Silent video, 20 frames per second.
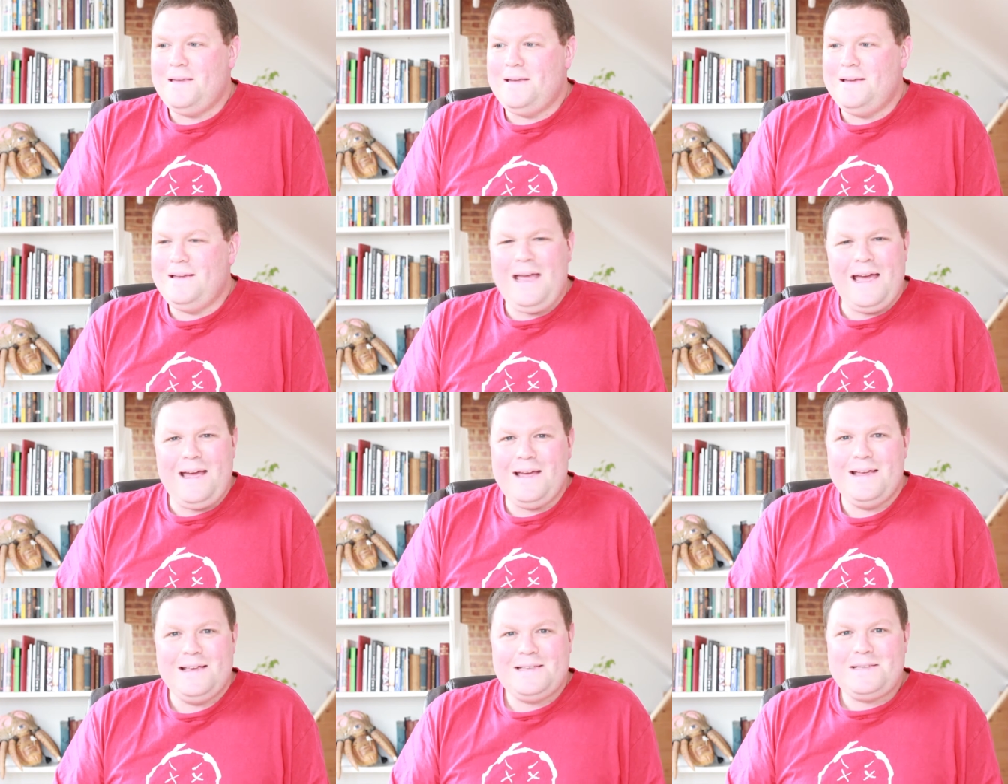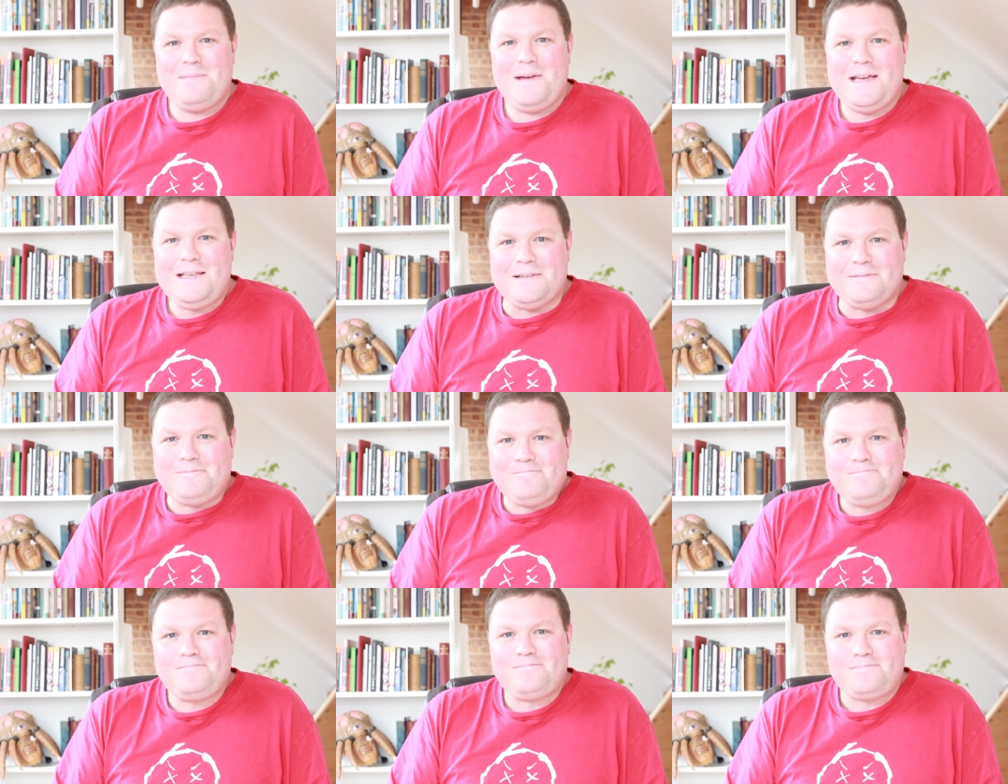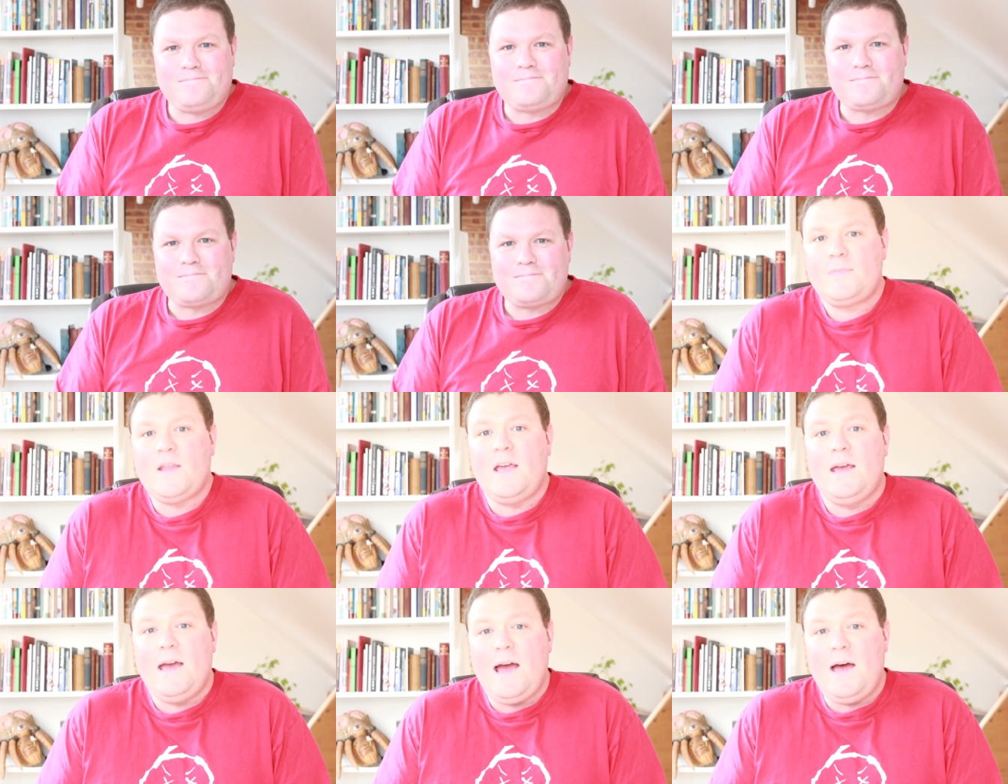Yeah, it's amazing.
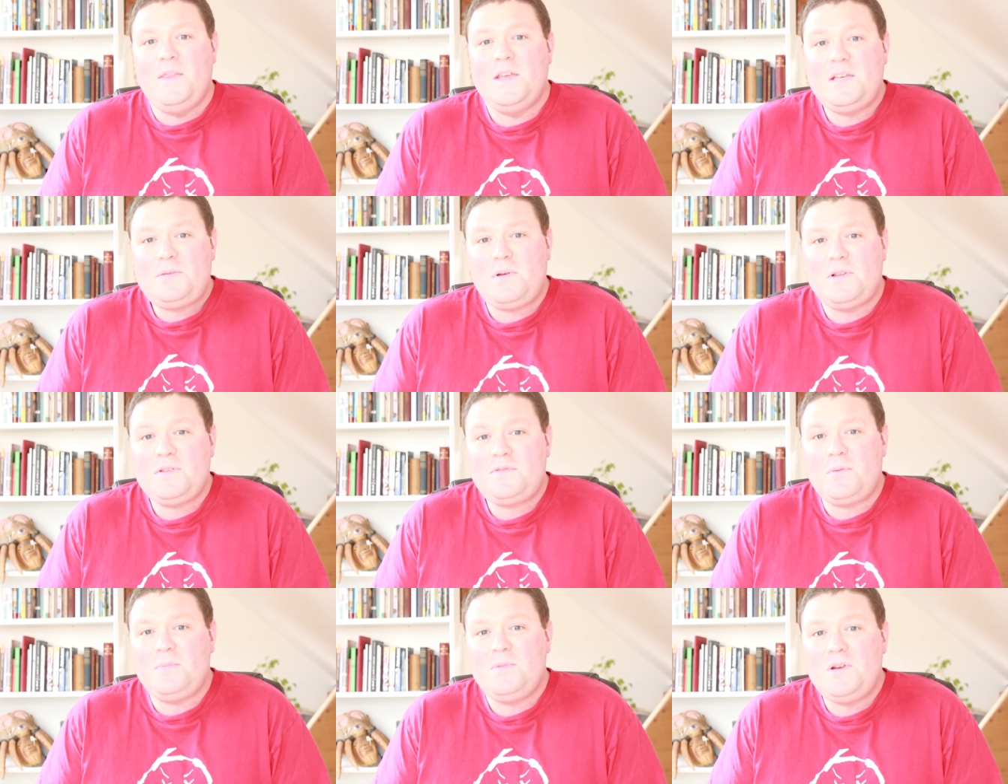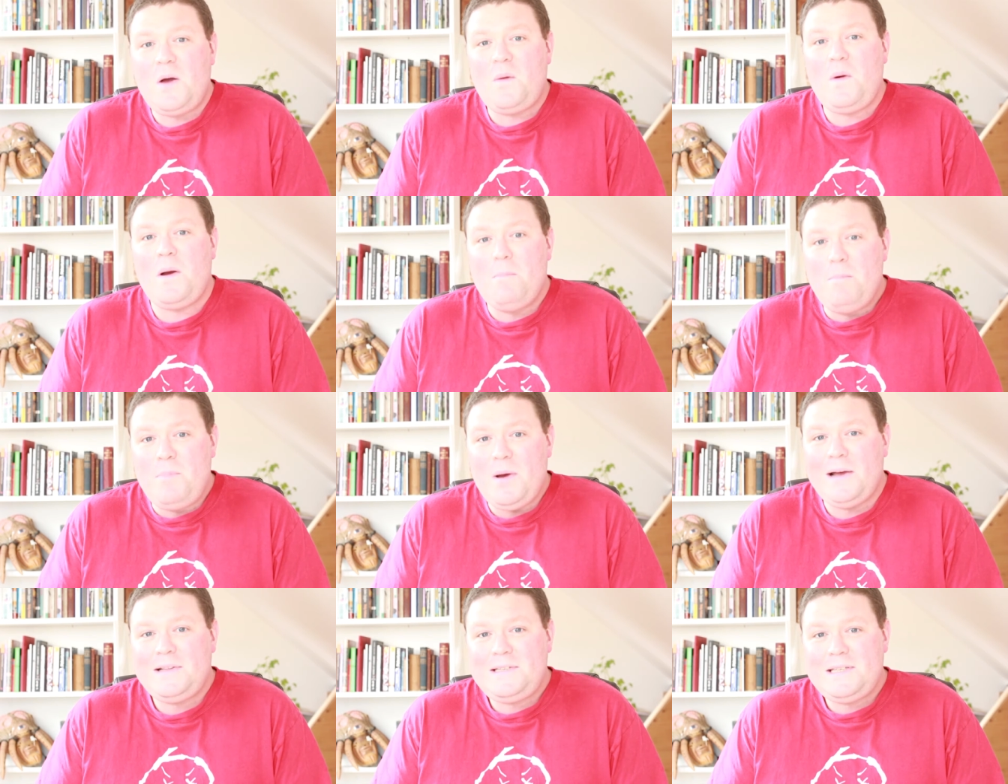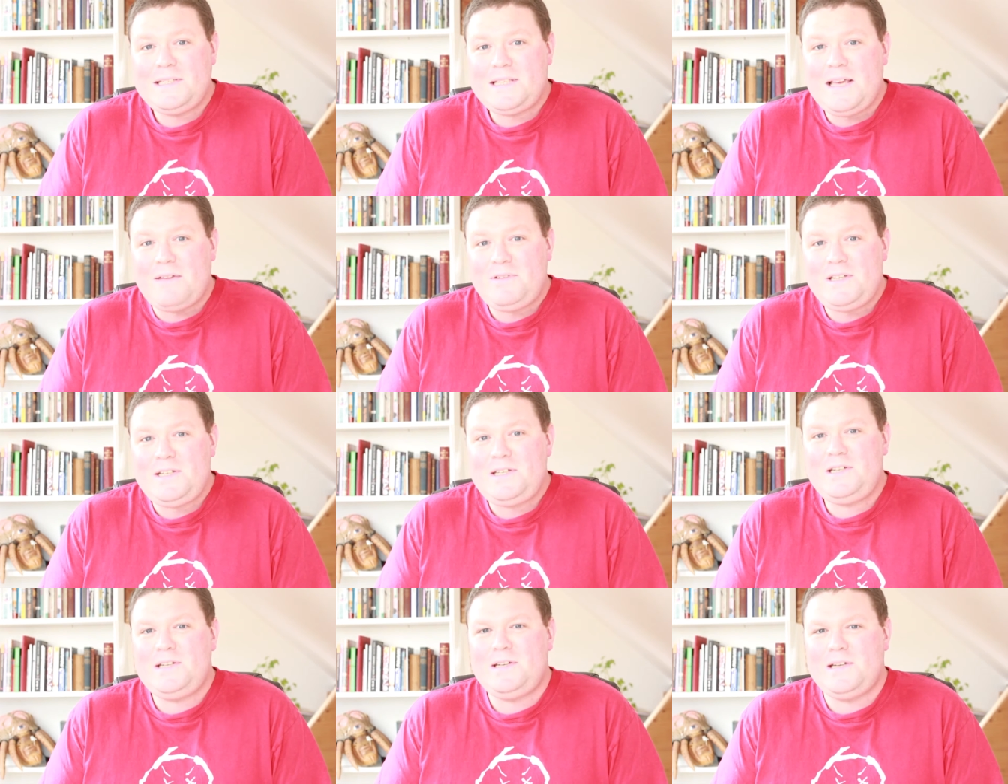And this one's from Noah
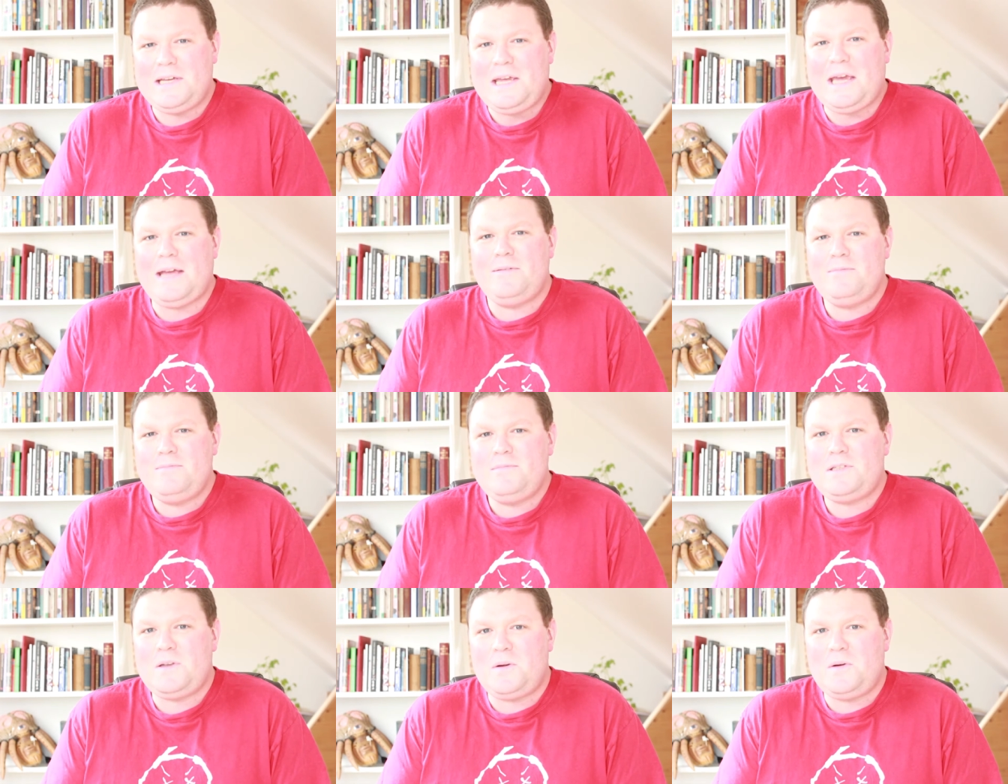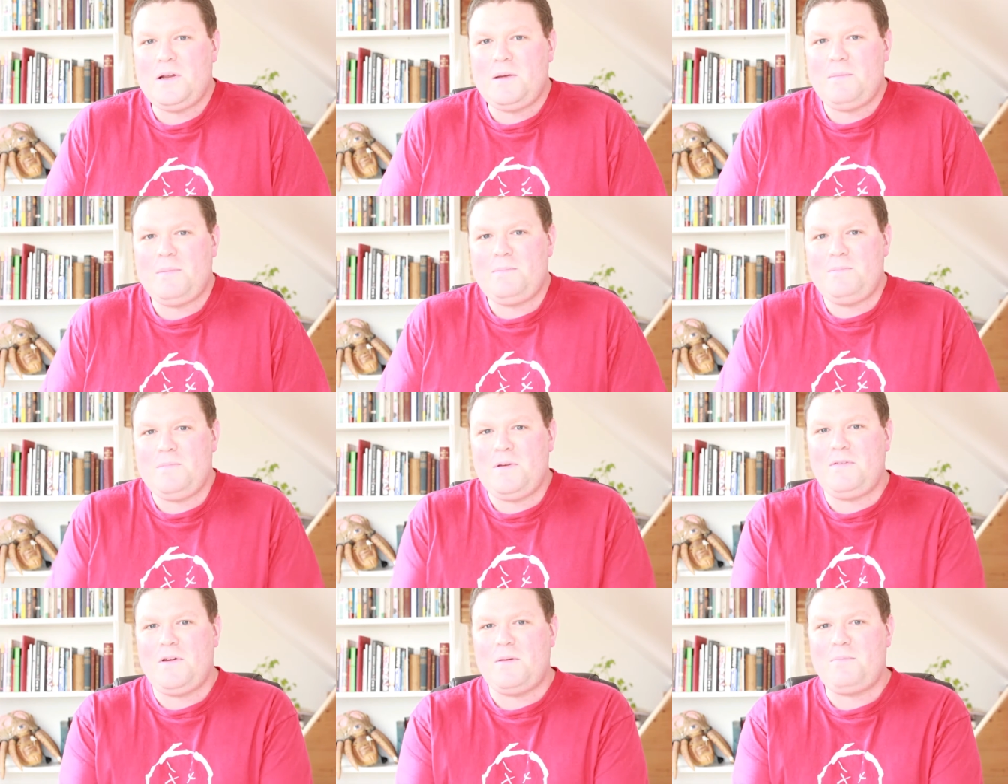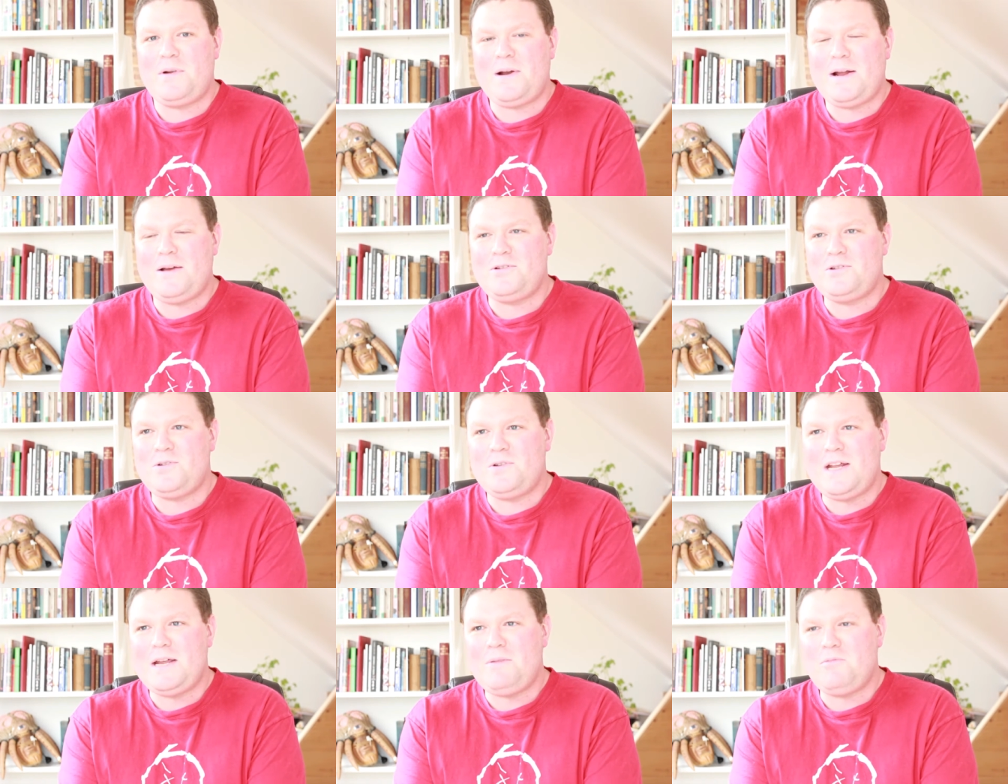Burtasavage, again, sorry if I
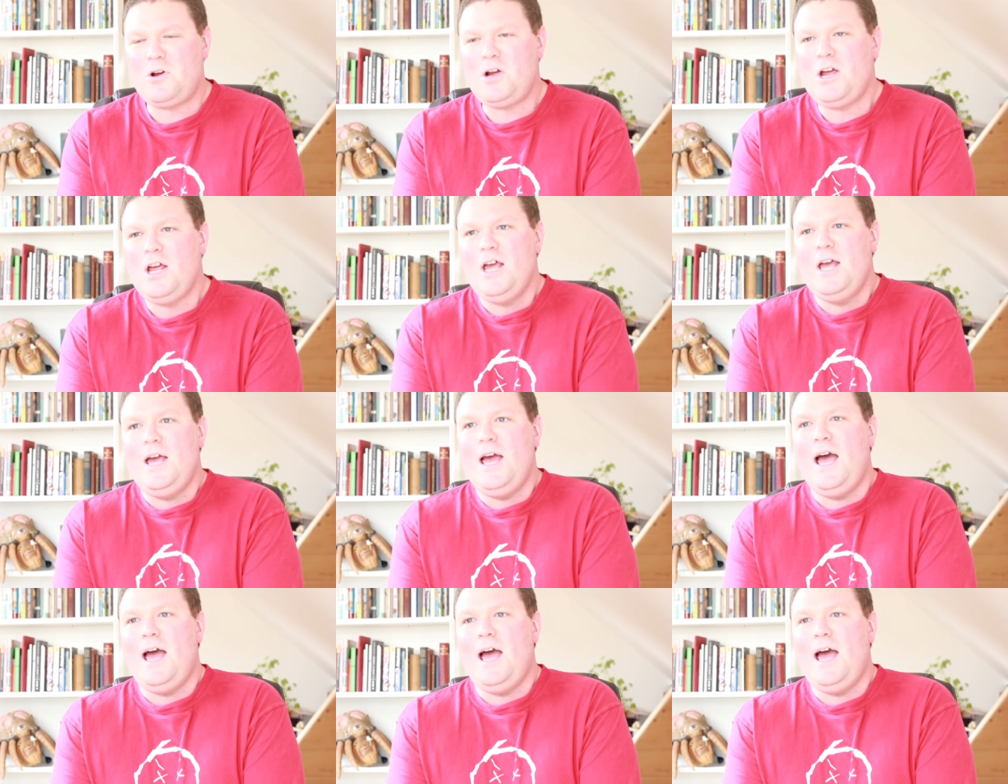pronounce your name wrong.